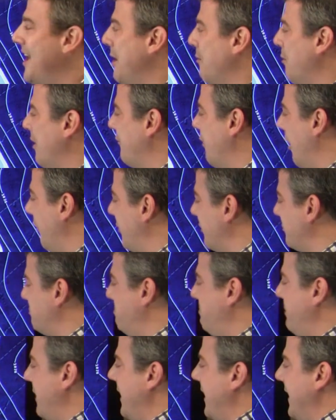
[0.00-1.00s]
We've got this
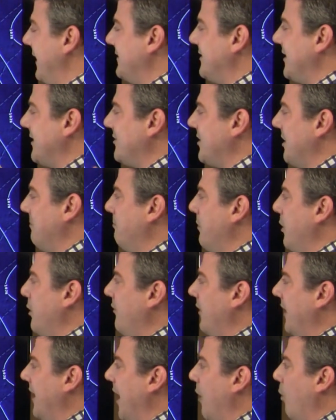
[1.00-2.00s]
big system
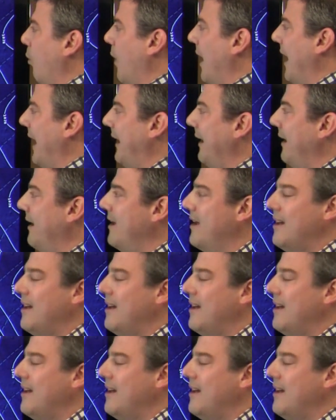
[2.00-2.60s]
moving away